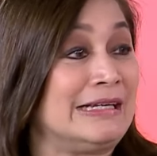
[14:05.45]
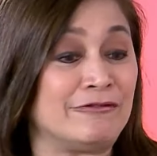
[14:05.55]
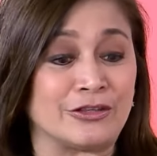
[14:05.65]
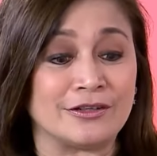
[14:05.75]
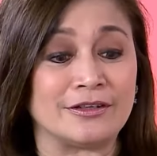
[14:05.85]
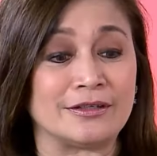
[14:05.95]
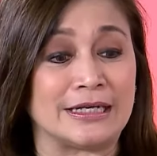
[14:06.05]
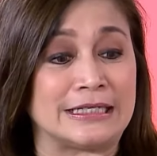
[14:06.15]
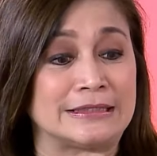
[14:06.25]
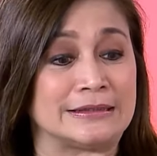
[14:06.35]

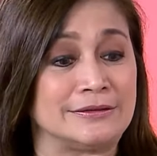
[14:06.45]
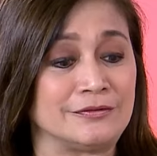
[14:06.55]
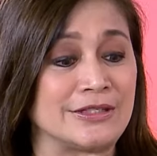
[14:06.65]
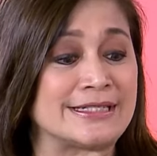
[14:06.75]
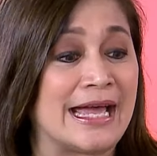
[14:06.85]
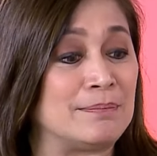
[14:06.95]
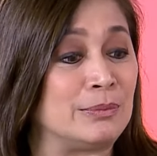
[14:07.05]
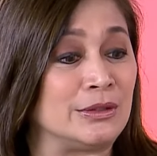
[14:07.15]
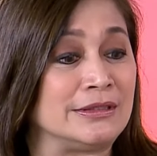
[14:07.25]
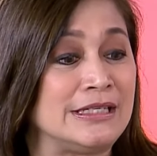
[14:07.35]
For
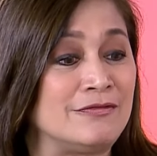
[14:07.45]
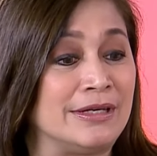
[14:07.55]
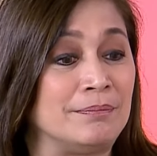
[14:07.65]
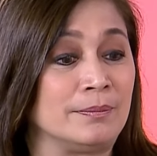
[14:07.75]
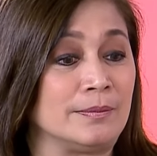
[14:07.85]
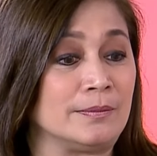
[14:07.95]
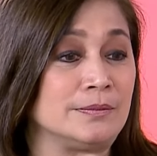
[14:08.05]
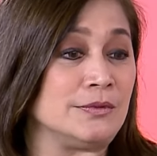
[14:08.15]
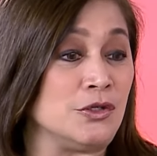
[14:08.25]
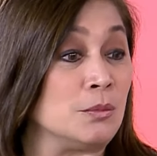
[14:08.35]
example, even,
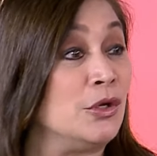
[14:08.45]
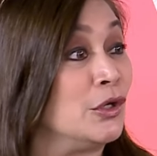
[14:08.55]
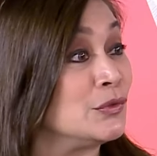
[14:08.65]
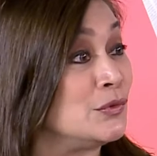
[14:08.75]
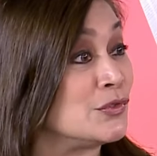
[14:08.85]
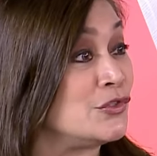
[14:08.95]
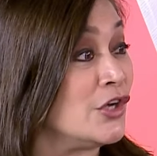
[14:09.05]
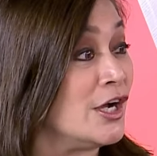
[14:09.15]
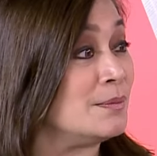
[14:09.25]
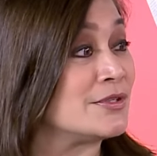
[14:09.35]
you know, monotonous
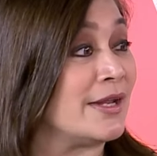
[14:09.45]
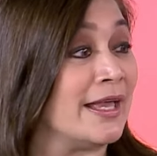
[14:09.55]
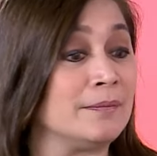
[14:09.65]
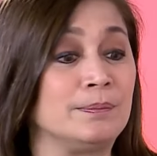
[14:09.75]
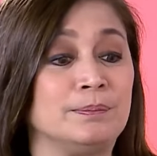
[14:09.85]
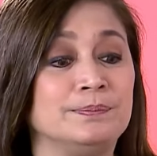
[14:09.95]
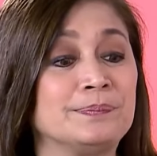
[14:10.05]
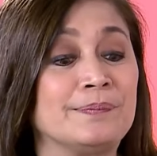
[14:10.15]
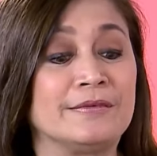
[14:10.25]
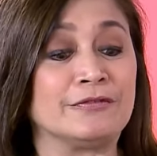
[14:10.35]
jobs, like
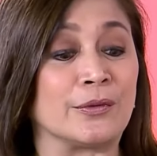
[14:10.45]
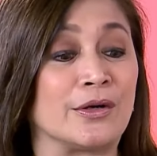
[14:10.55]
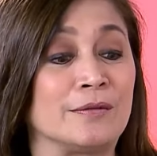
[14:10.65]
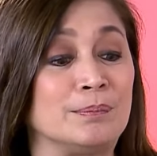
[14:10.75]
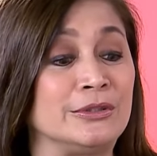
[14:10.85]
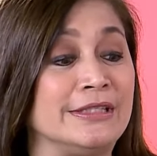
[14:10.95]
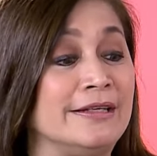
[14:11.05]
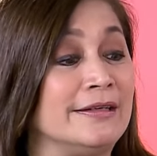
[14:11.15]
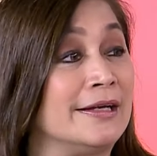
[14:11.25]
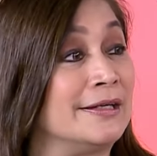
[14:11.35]
for
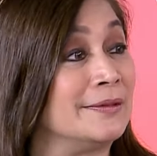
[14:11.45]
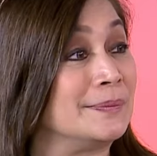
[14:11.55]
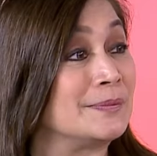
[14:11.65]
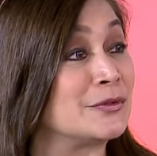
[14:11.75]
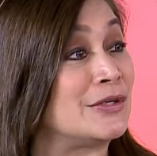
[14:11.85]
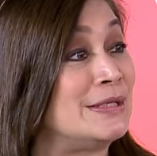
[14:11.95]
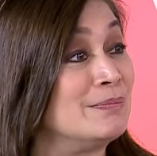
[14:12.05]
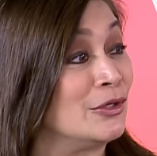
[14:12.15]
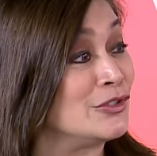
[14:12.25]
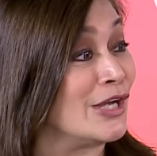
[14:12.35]
putting
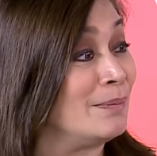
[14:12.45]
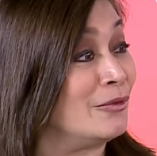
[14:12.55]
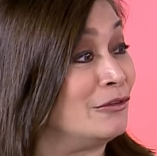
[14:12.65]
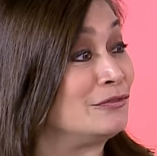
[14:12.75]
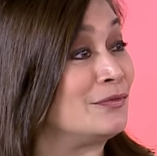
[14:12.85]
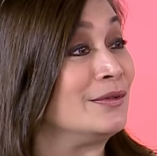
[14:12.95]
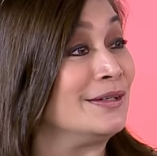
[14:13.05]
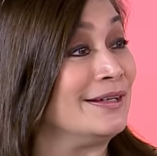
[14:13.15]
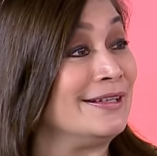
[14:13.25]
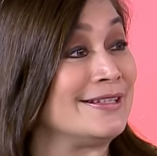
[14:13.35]
cream on top of,
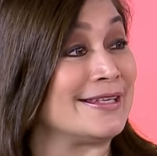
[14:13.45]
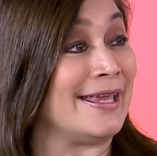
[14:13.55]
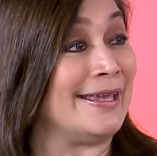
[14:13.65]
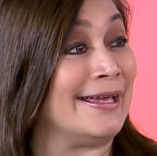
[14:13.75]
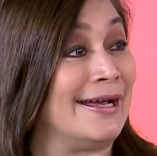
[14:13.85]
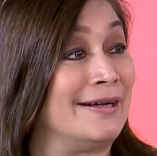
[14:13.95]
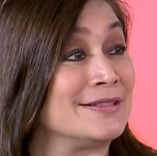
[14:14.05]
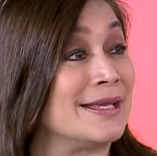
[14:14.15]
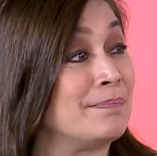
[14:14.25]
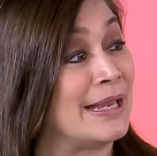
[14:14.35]
say
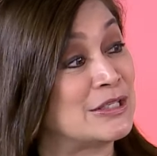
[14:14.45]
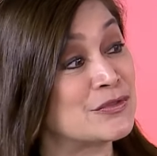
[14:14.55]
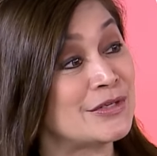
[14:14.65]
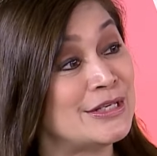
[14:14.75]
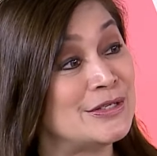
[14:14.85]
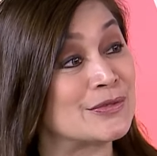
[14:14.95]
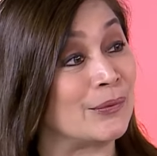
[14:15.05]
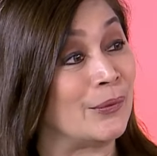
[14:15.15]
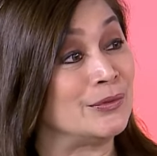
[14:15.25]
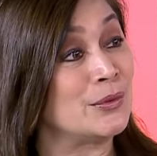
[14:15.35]
pastries,
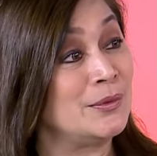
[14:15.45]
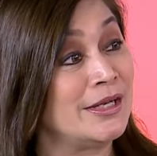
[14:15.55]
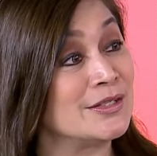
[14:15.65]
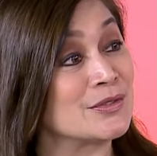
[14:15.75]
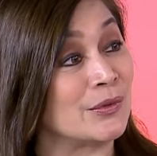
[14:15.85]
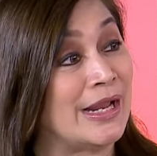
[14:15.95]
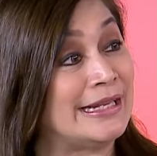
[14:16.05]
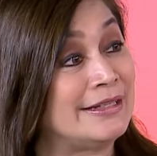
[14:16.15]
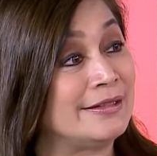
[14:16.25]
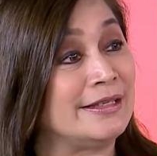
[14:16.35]
mm-hmm, or donuts, mm-hmm, or
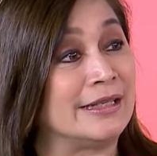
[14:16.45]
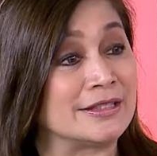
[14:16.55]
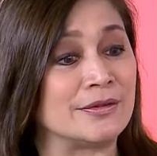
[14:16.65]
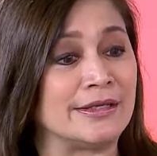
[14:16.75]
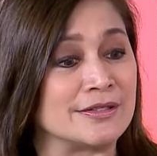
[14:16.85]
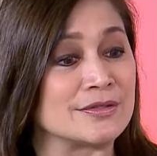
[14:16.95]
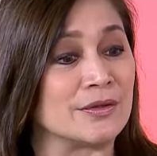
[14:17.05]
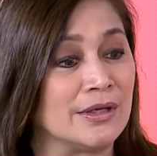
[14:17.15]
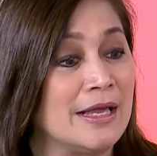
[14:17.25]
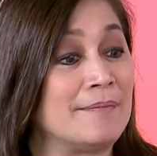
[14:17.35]
anything that is
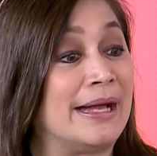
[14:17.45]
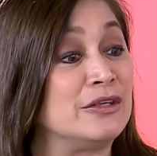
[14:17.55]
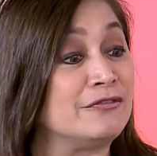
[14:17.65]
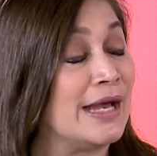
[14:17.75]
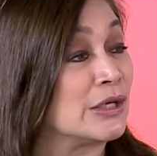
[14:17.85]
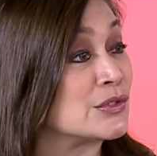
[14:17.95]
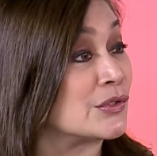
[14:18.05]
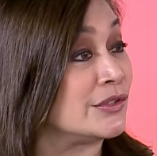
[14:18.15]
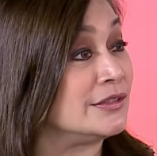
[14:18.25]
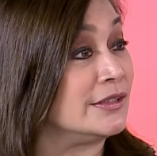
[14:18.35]

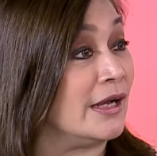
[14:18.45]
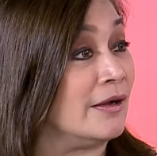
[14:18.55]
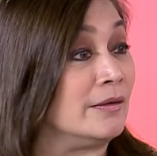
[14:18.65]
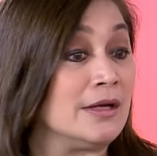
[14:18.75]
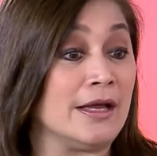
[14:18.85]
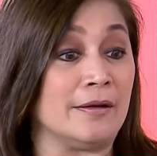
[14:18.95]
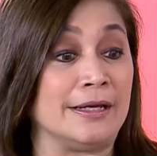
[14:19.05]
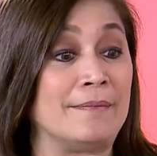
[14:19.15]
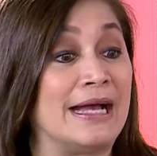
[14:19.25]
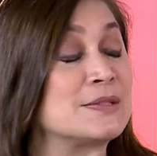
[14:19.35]
manufactured
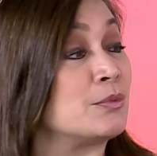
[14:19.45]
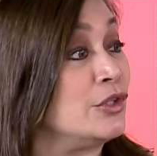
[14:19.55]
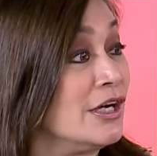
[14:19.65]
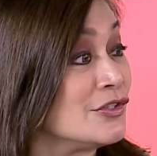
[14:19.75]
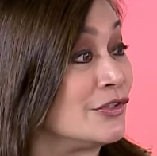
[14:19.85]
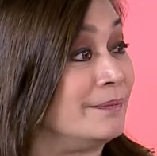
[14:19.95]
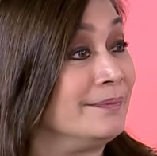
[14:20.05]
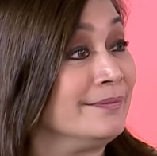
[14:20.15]
in mass production.